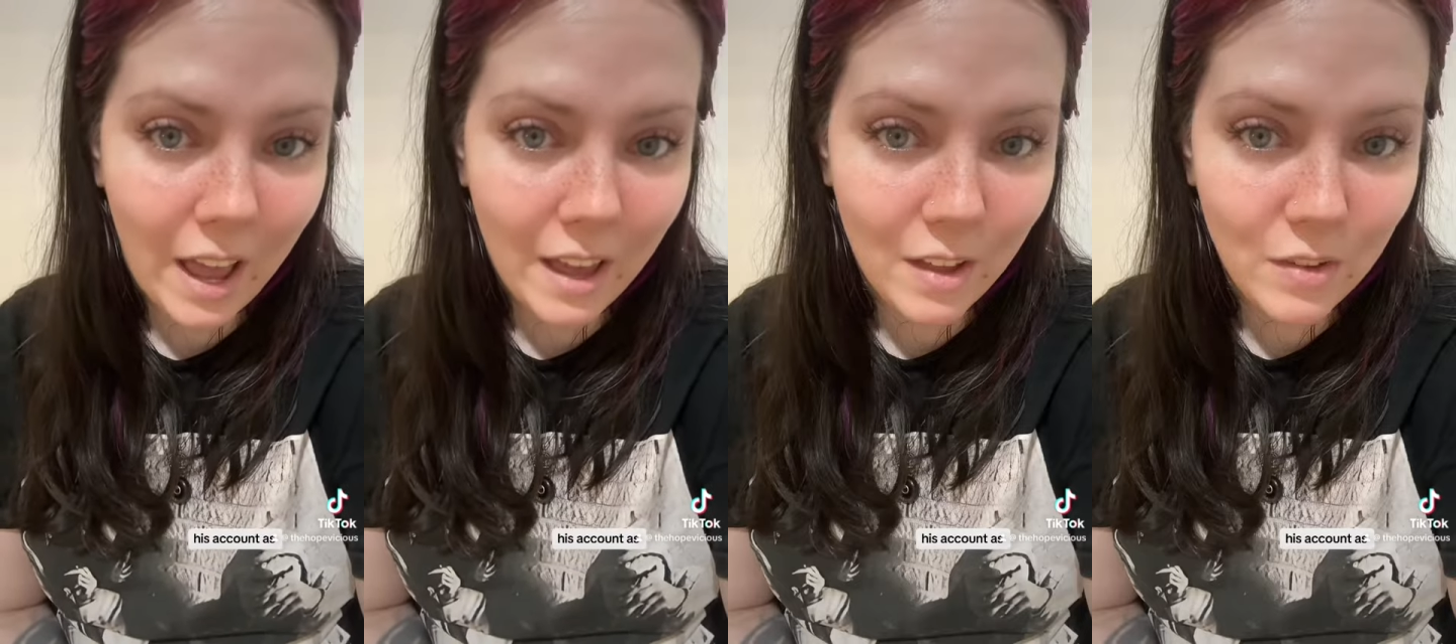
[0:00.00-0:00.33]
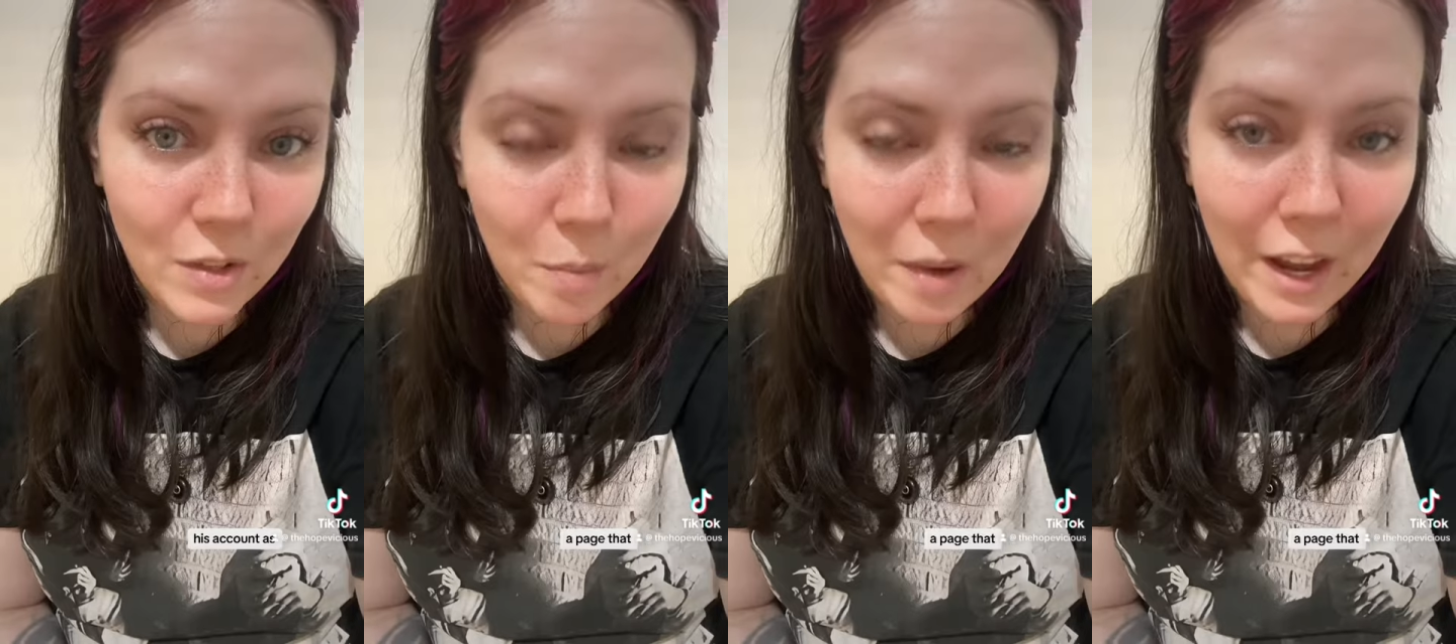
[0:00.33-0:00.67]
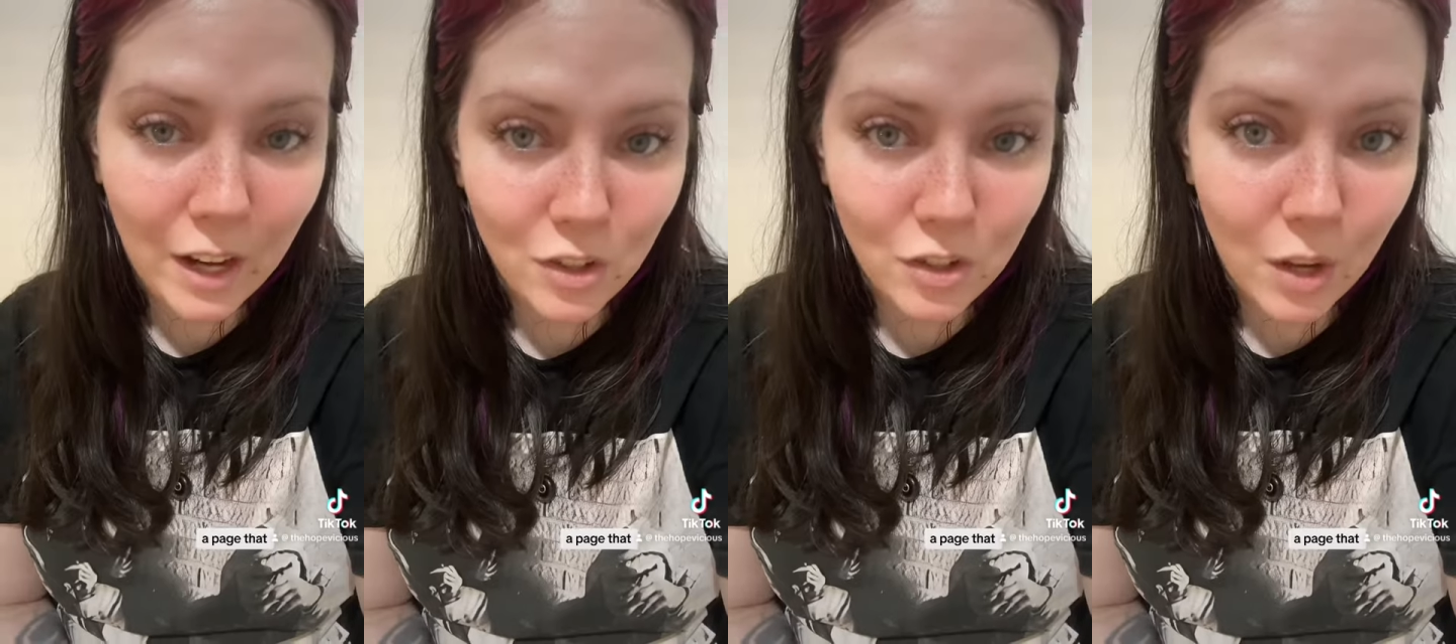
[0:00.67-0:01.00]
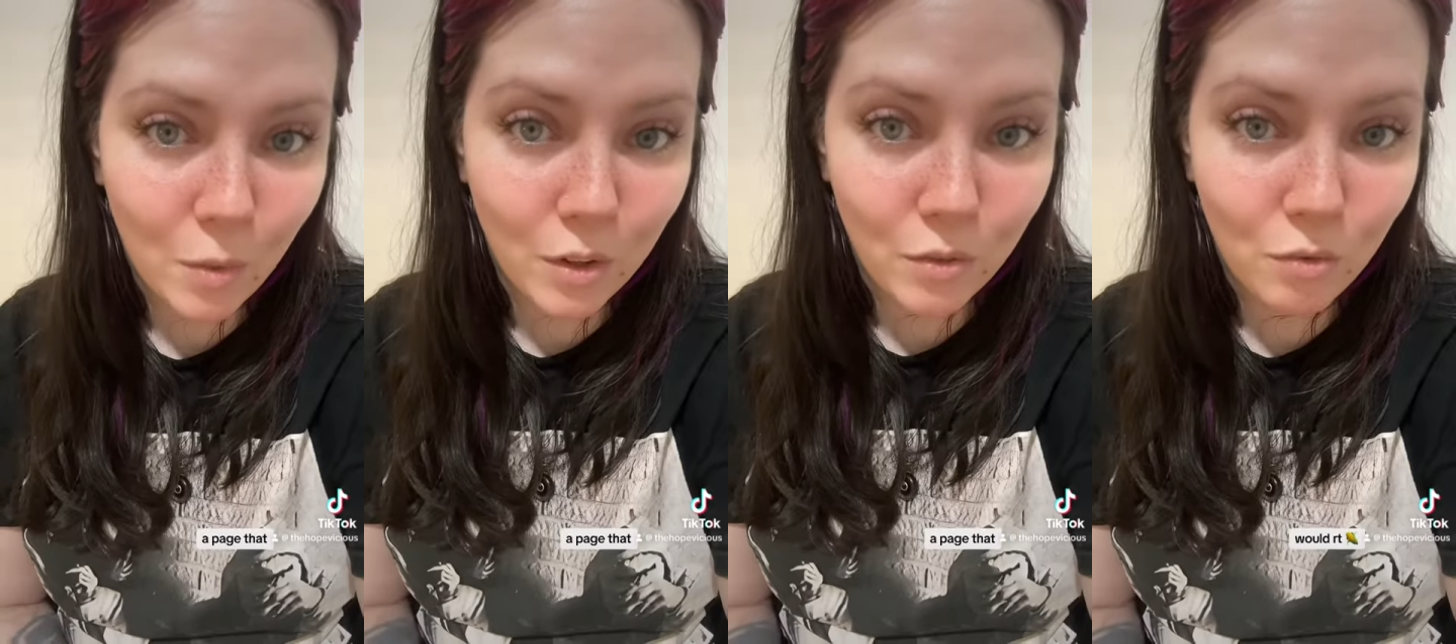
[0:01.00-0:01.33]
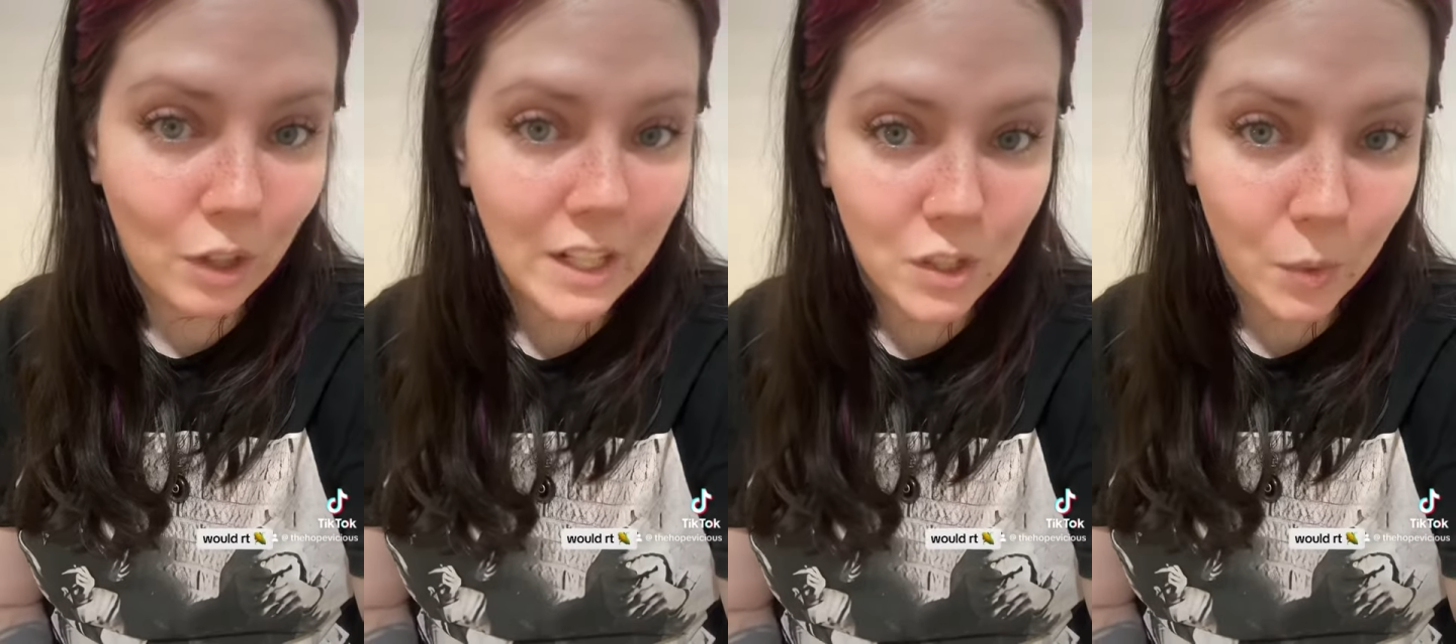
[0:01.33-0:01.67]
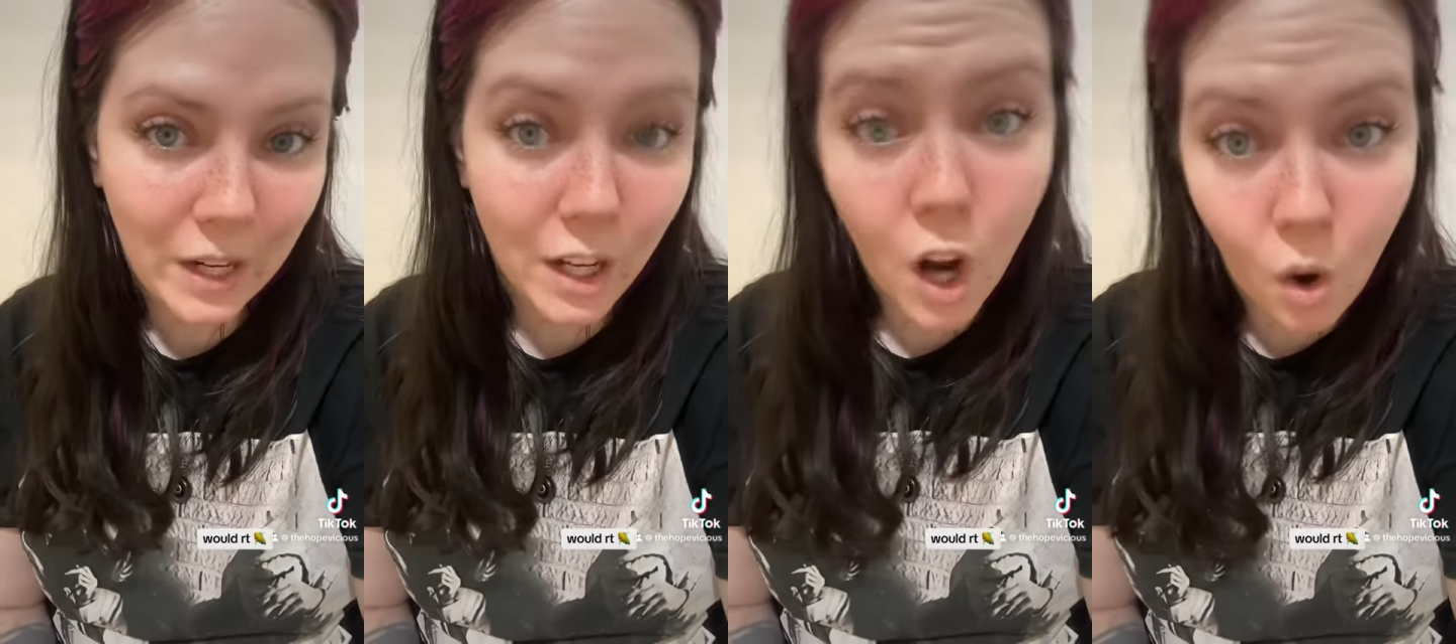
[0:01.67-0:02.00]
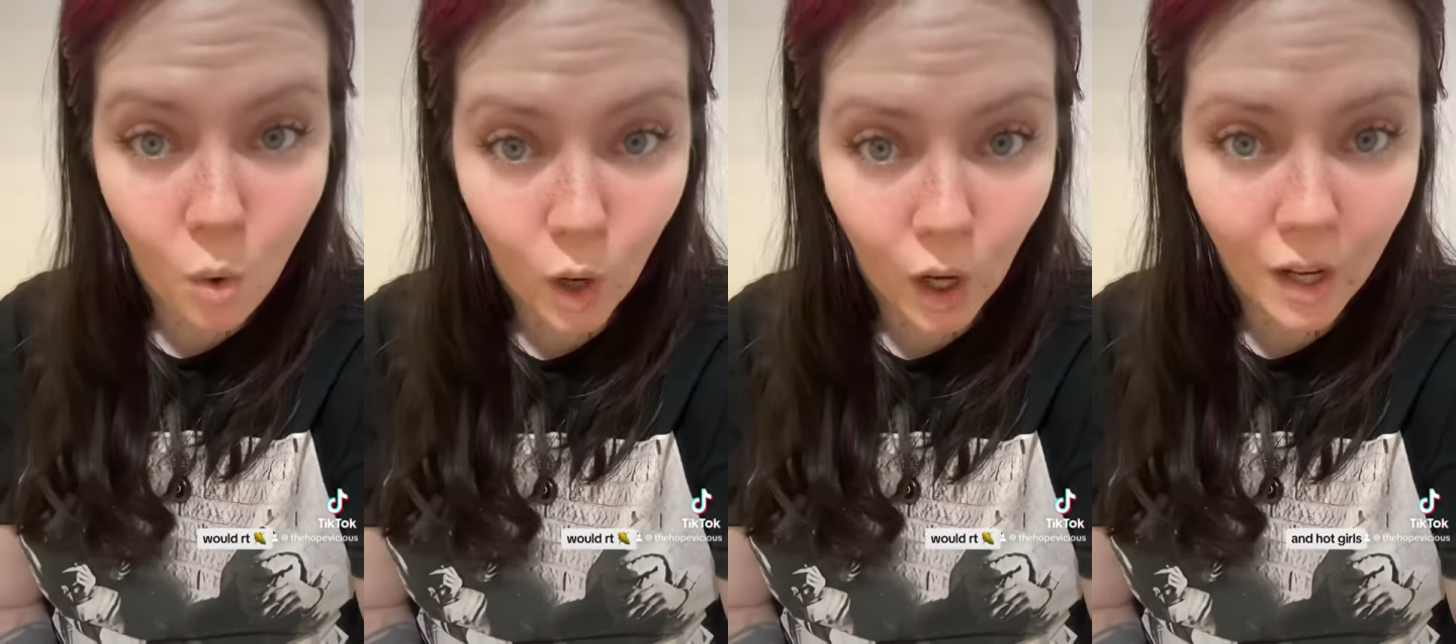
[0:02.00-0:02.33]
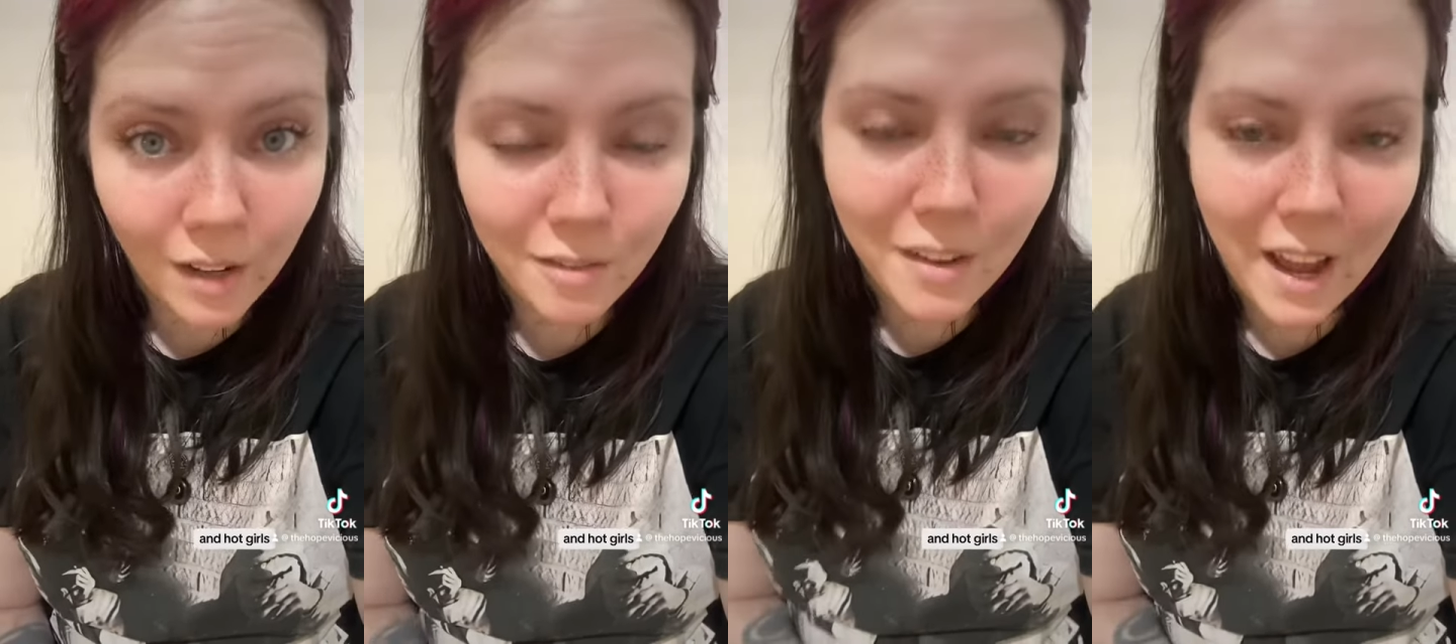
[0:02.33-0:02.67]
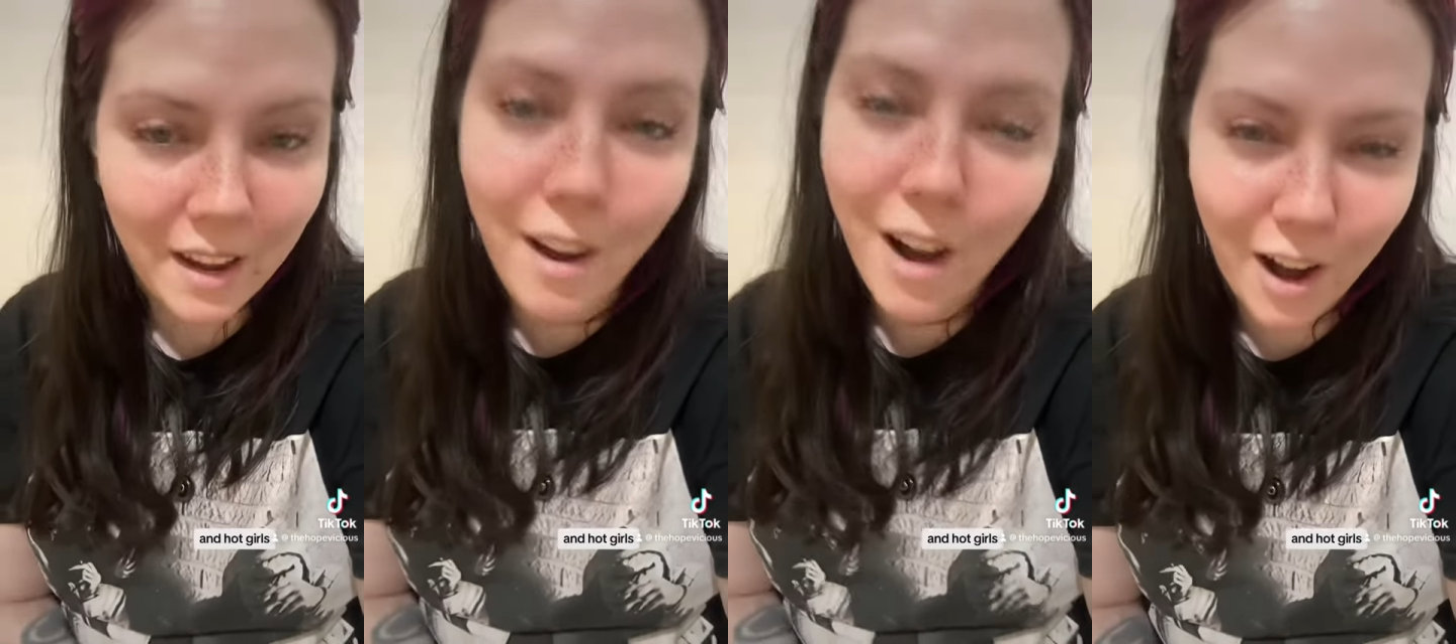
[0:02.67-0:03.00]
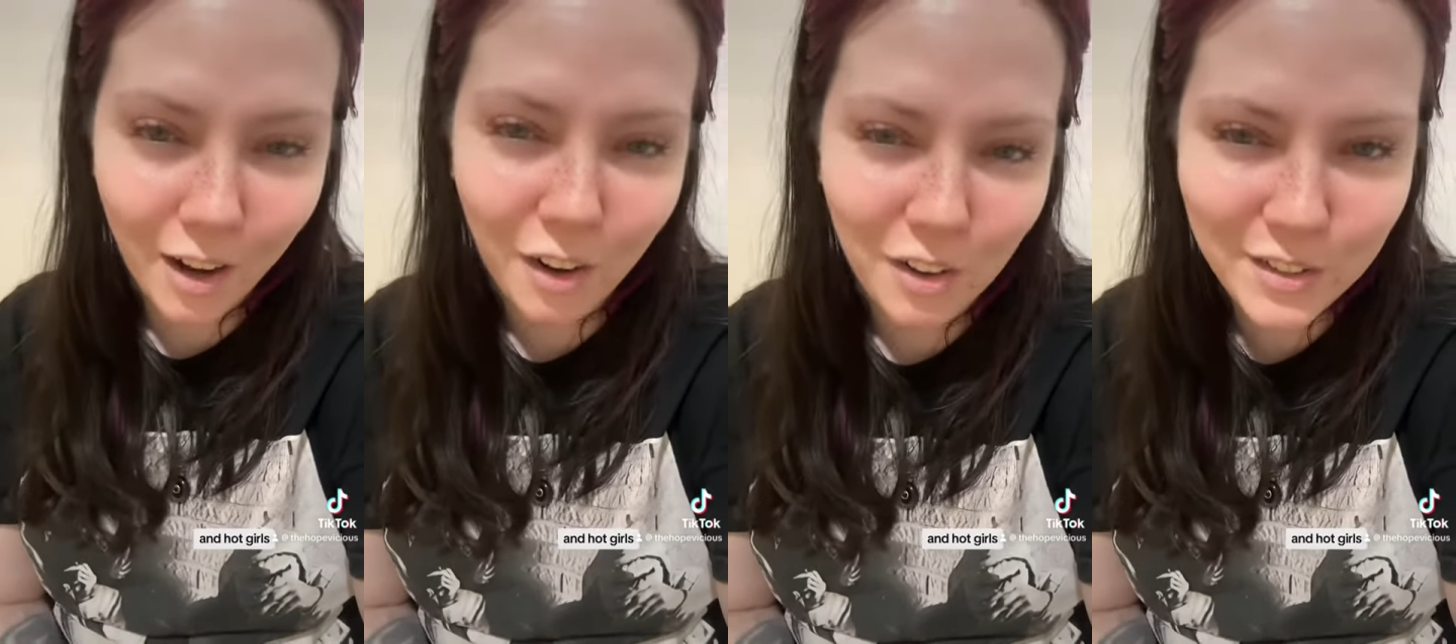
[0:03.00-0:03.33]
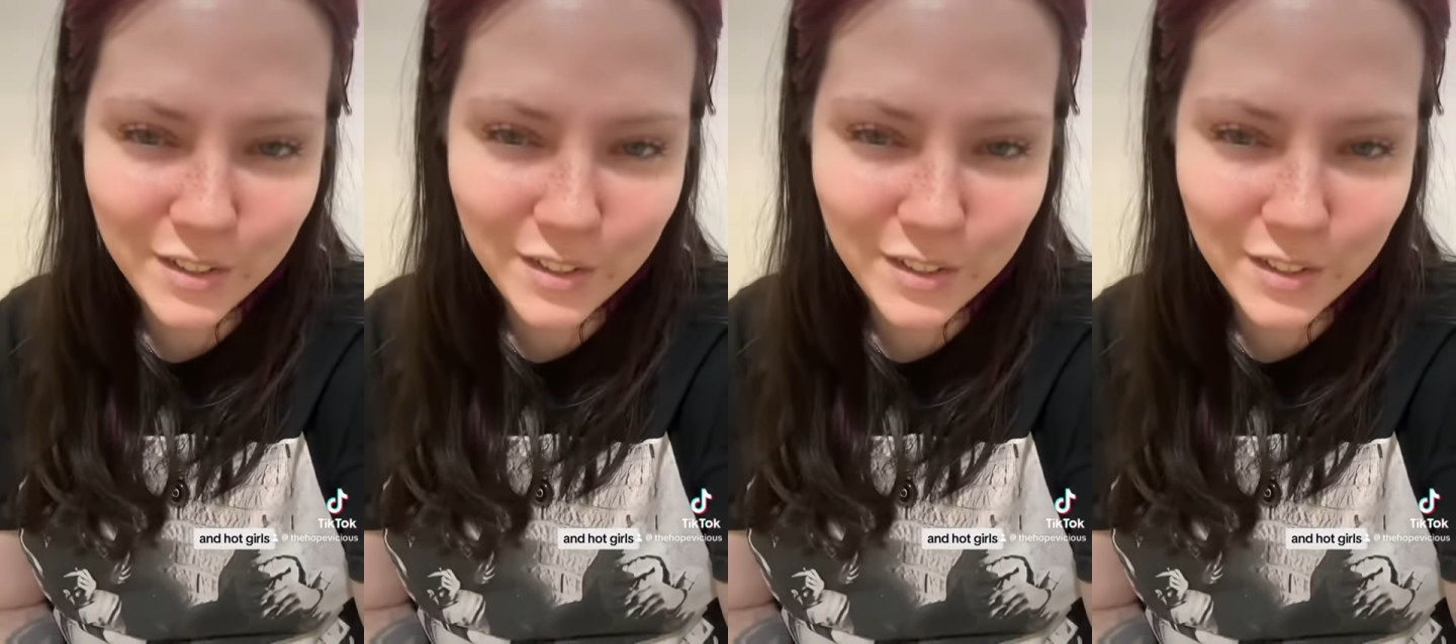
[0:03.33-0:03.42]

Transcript: as a page that would retweet corn and hot girls